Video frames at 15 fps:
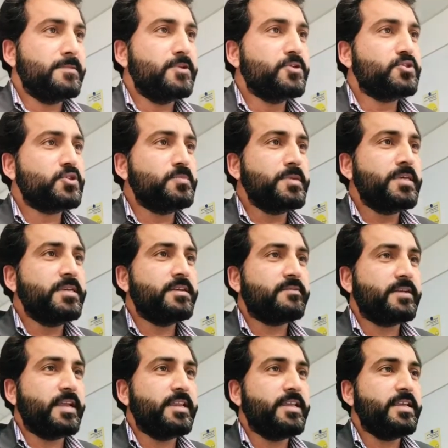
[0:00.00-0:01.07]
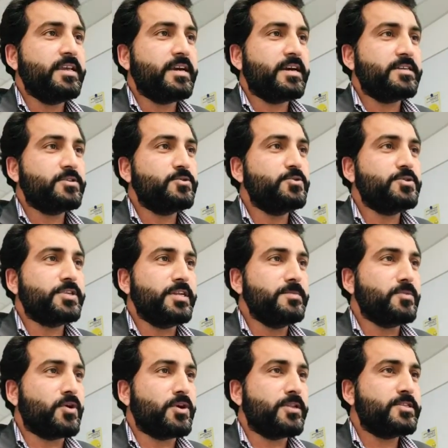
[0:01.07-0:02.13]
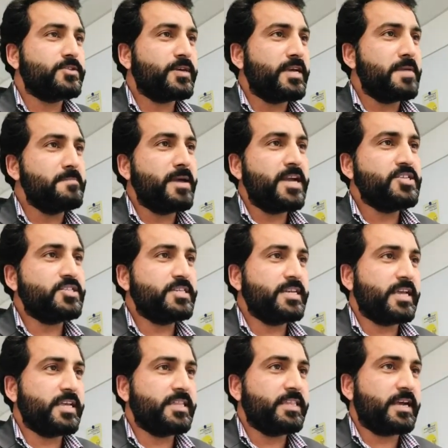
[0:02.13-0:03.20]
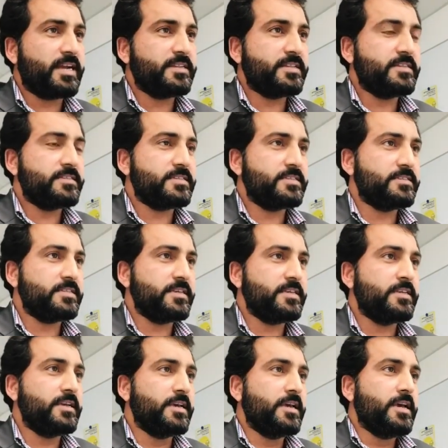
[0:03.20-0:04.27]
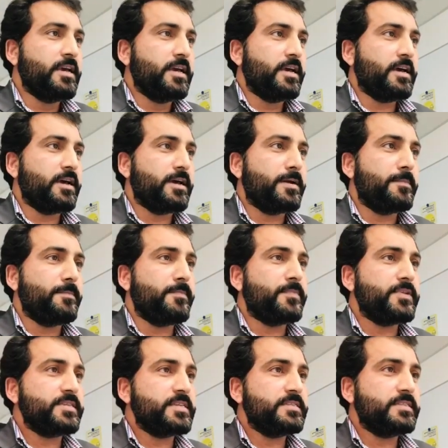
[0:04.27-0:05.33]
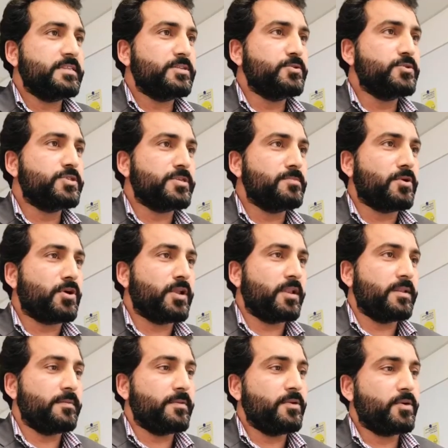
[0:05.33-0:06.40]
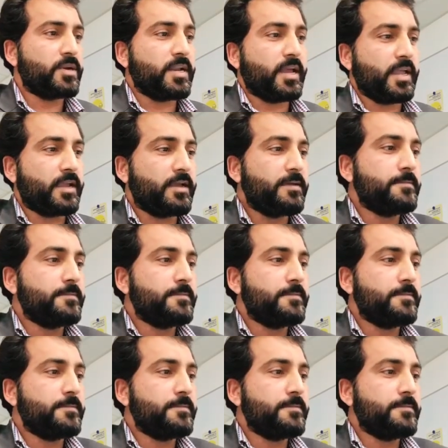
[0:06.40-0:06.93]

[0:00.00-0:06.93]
looked to me really a suturing model. So I imagined like that this is the suture model looked like.